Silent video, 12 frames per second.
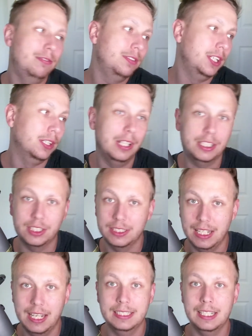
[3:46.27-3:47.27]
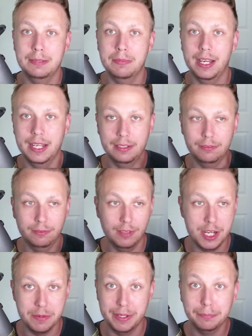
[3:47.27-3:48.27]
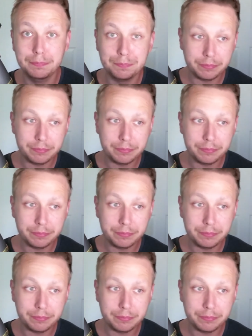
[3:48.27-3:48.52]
you know, exercise in my regimen,